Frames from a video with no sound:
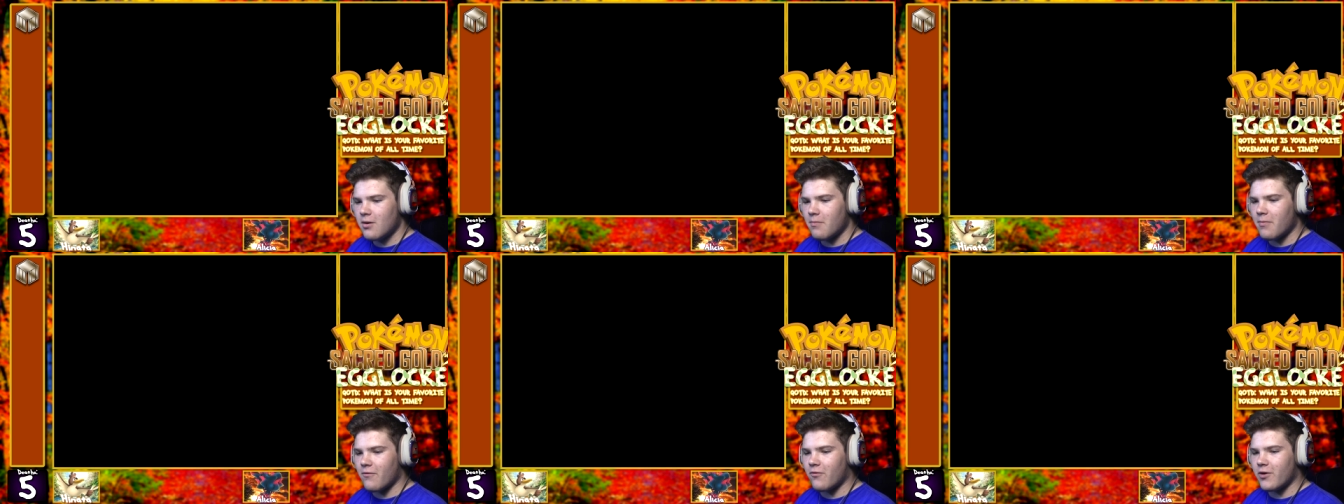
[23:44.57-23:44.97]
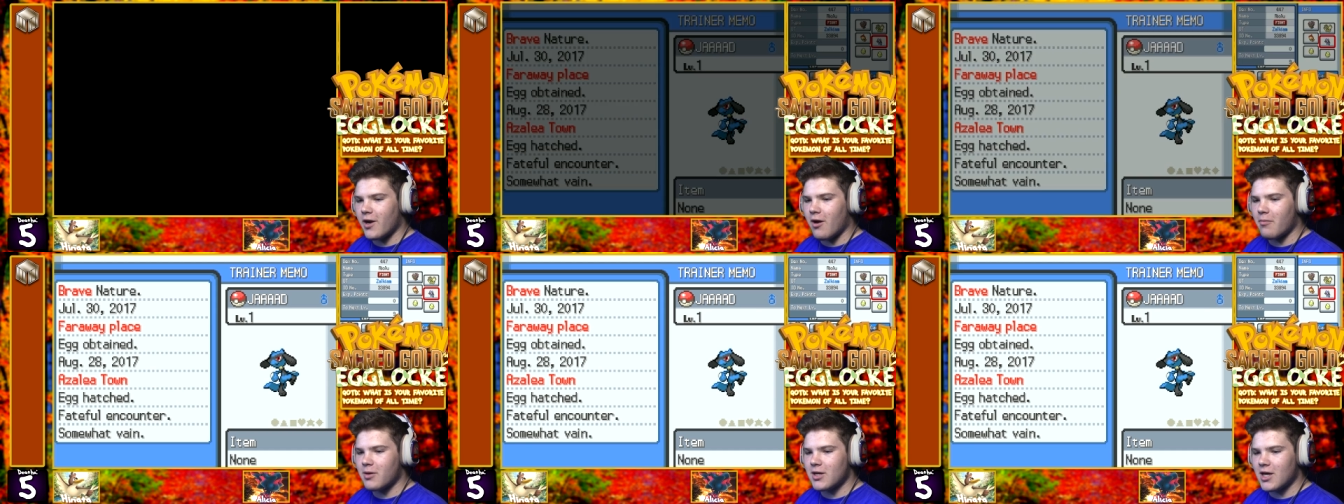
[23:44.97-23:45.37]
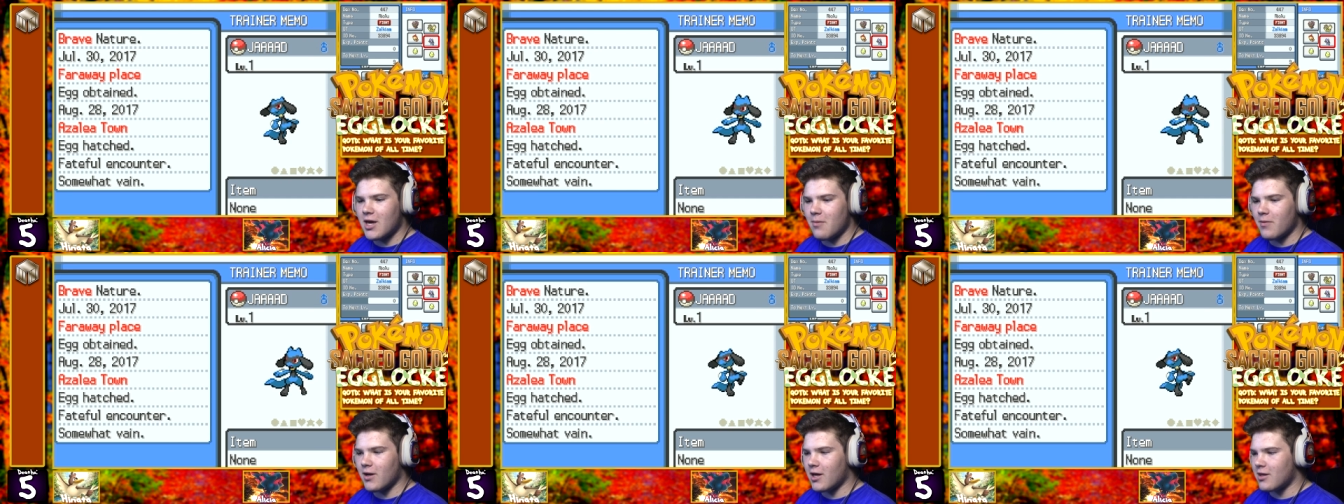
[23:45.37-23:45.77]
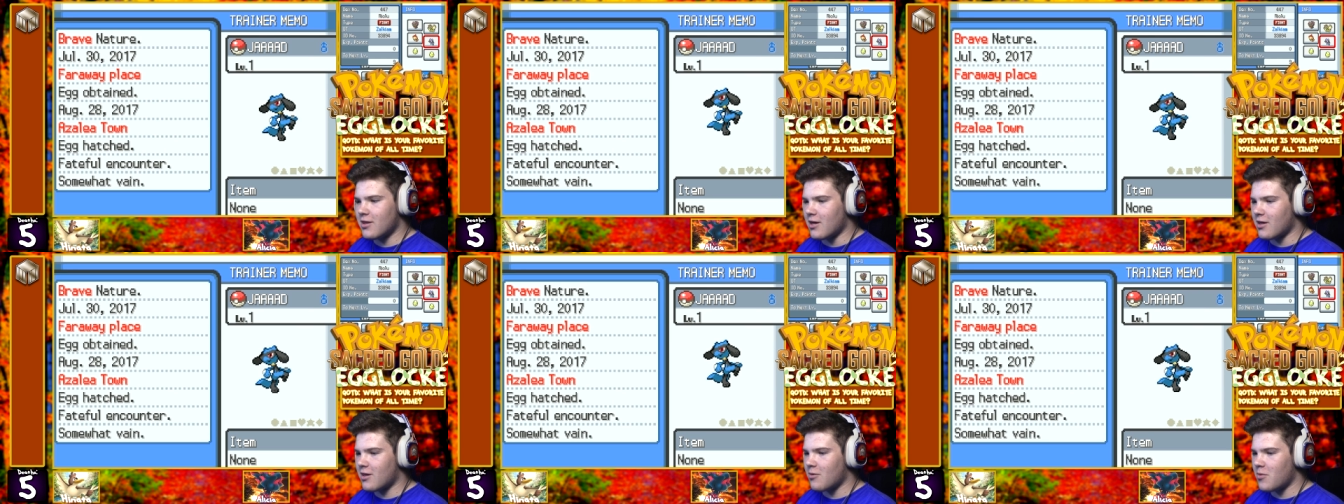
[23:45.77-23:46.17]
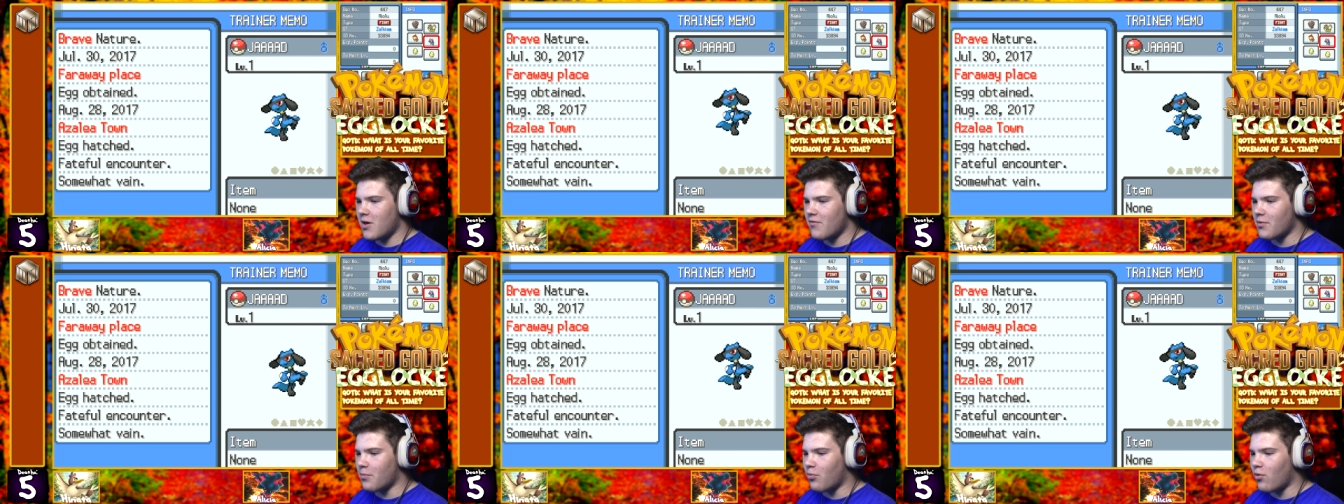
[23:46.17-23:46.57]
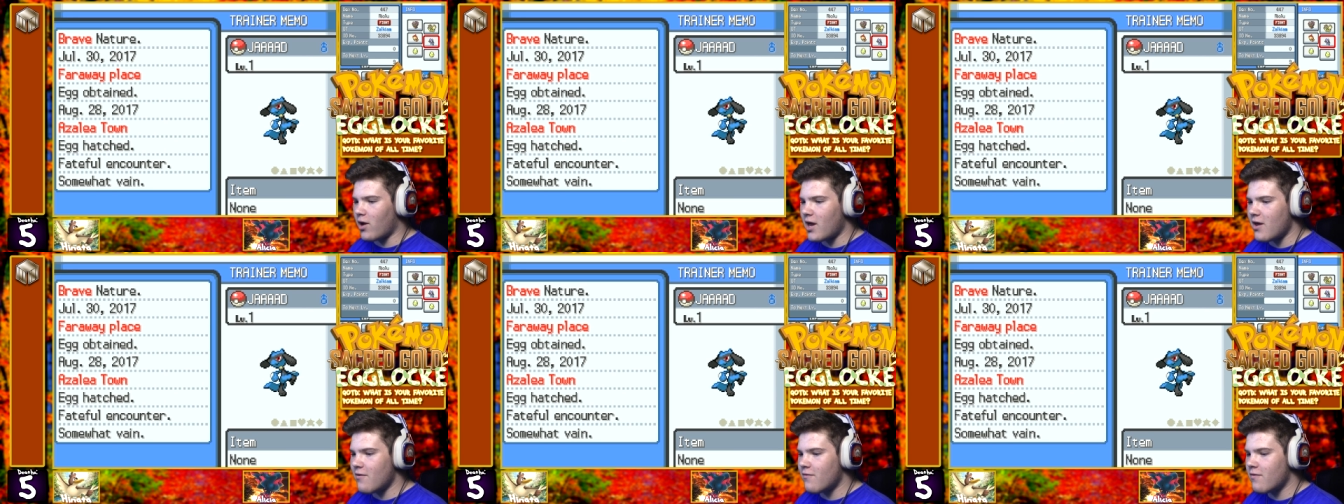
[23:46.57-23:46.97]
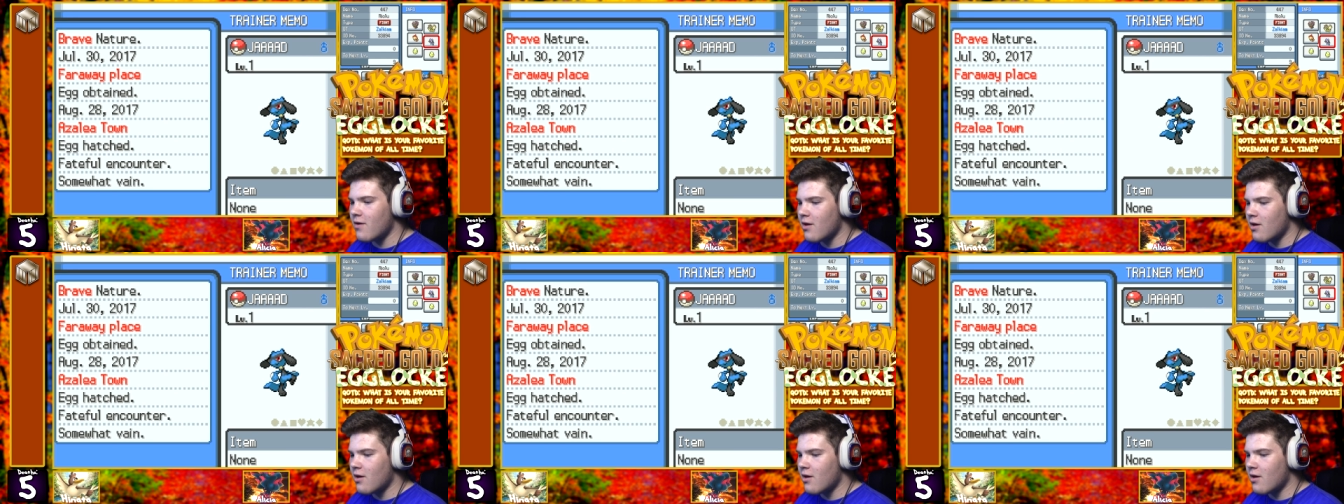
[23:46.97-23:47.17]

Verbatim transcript: But for now, I'm gonna keep it like this. So we have a Brave...